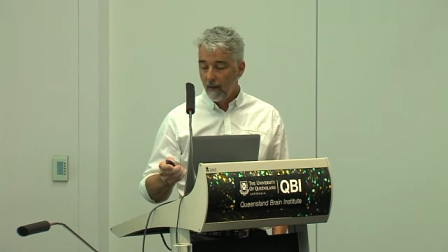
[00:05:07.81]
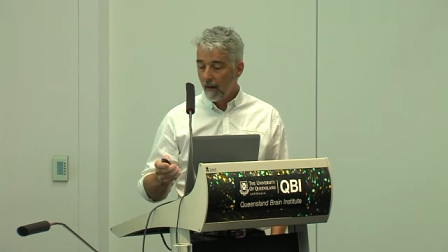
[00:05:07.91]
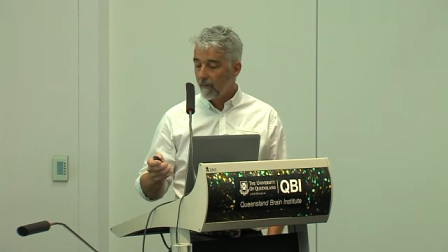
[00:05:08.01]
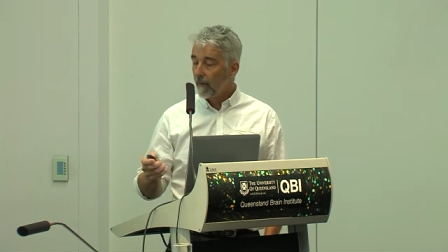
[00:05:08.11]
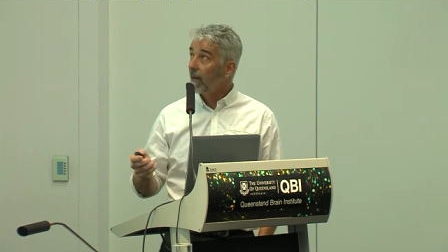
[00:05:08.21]

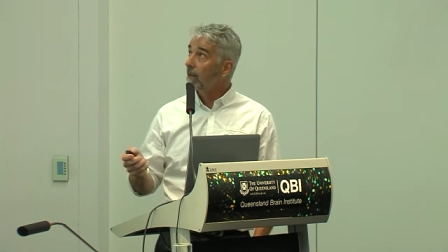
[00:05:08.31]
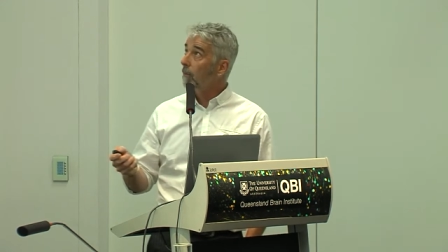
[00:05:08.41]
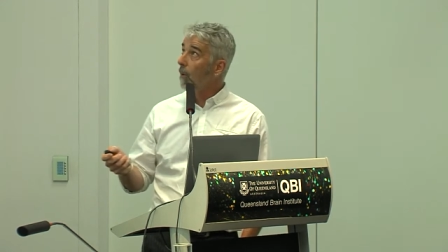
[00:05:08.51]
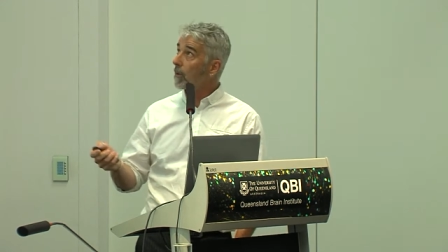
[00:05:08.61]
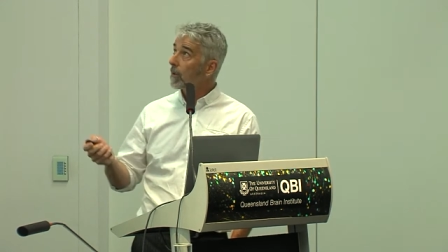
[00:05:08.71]
if you're
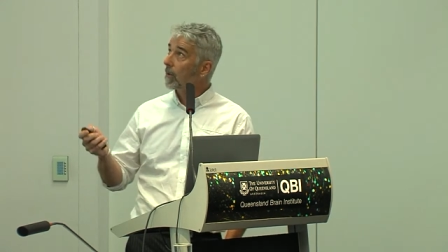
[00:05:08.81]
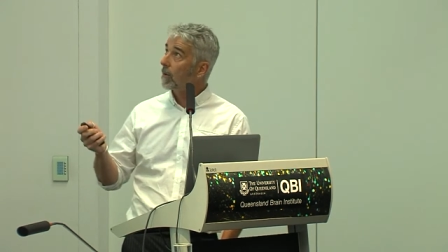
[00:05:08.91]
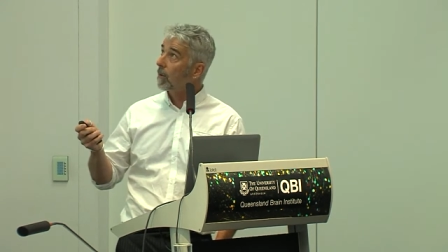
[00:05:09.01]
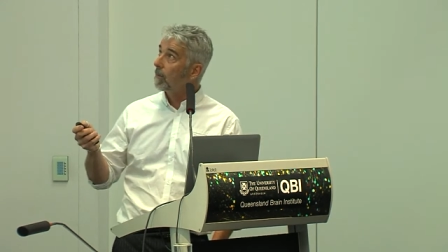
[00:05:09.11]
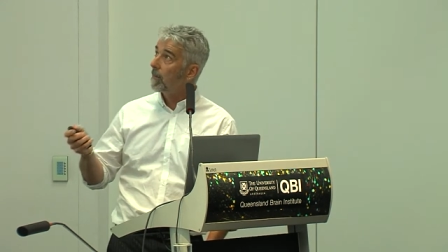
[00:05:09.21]
exposed
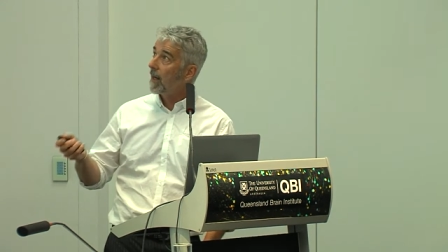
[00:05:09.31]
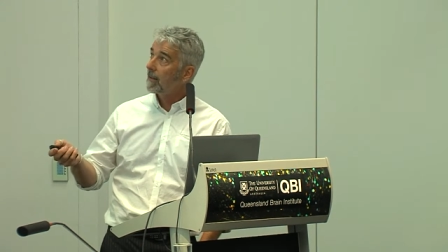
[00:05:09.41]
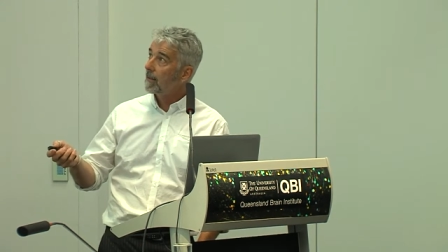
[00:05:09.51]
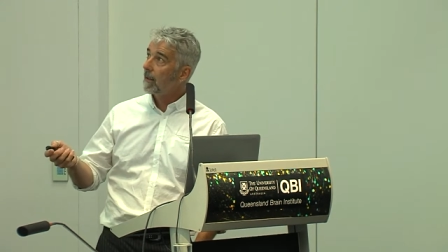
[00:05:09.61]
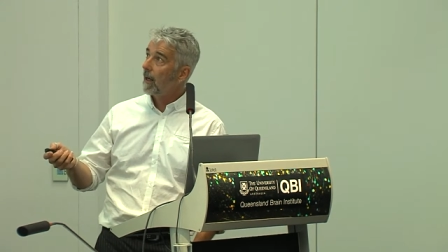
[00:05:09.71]
to
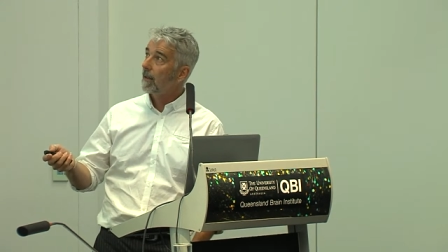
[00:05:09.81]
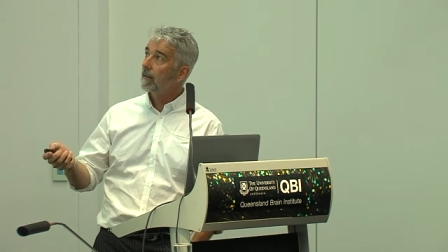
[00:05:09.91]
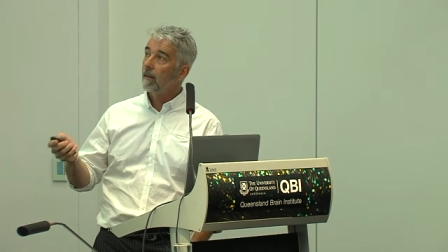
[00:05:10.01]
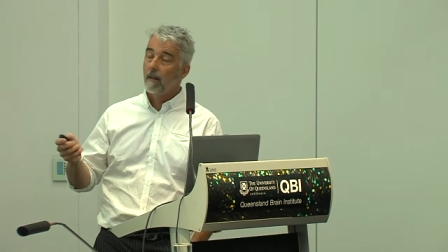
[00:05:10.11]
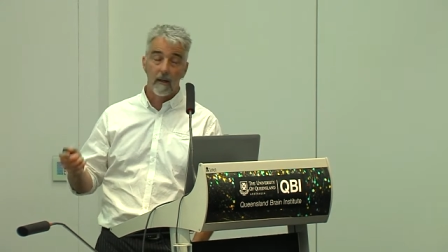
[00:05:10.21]
pesticides